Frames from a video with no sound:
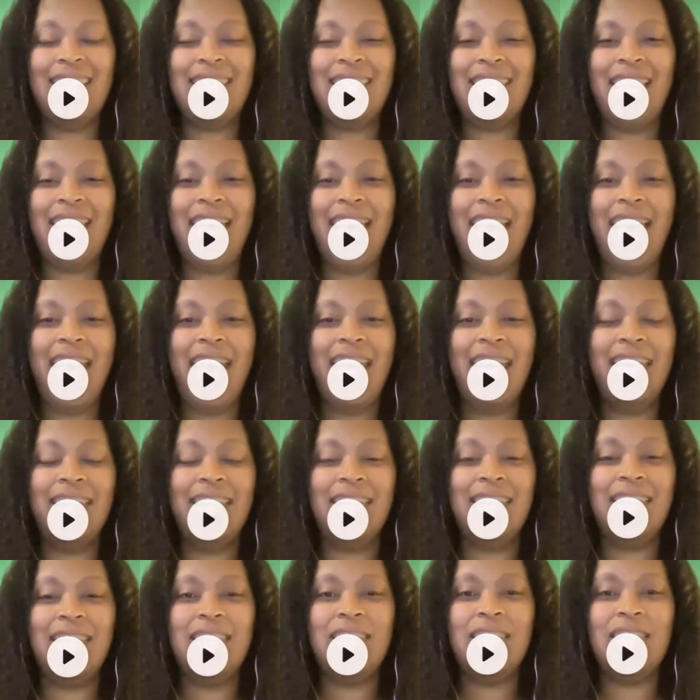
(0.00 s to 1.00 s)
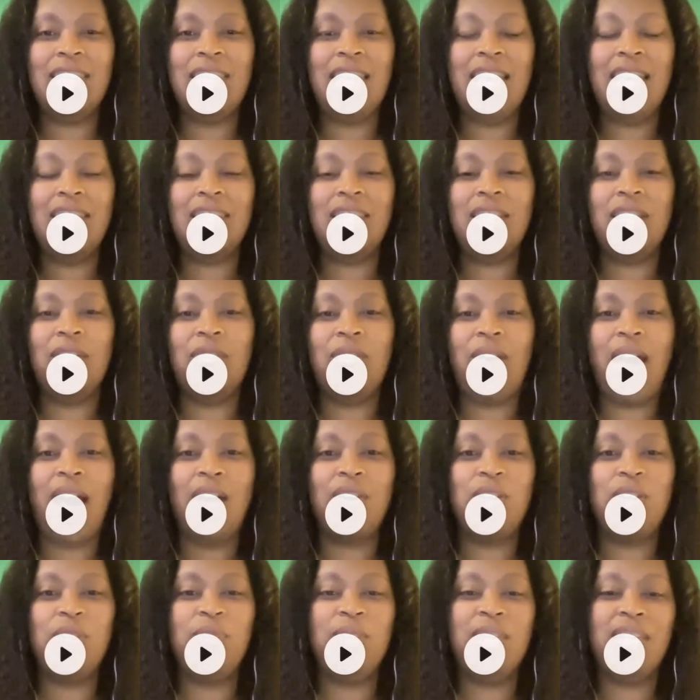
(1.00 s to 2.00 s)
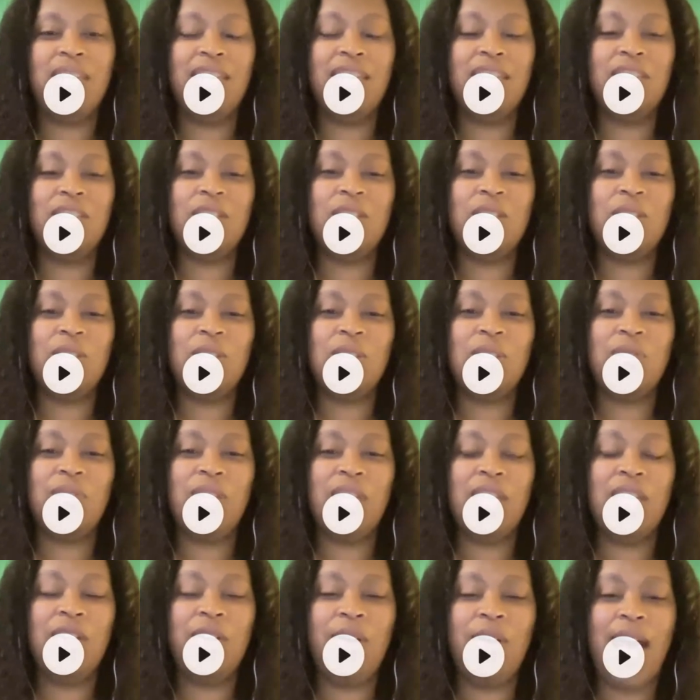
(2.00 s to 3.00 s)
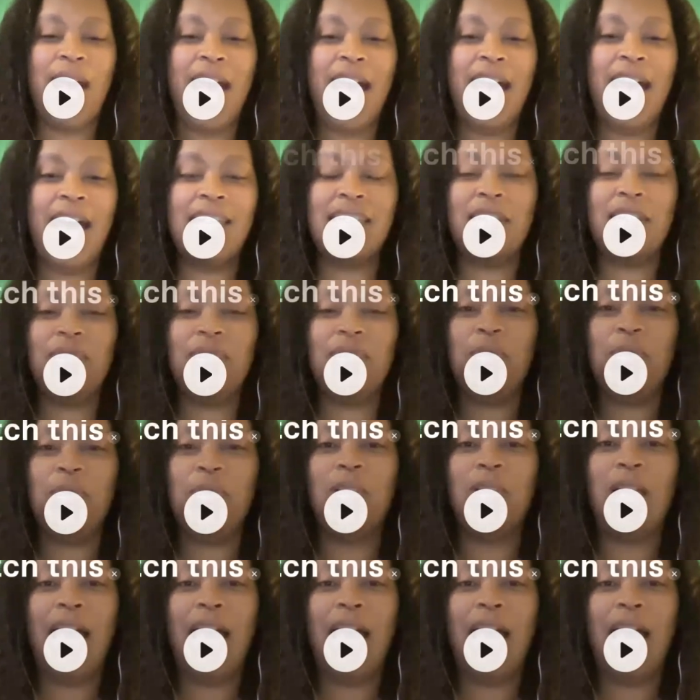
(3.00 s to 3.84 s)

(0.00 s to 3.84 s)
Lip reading: over the video, I could do that here.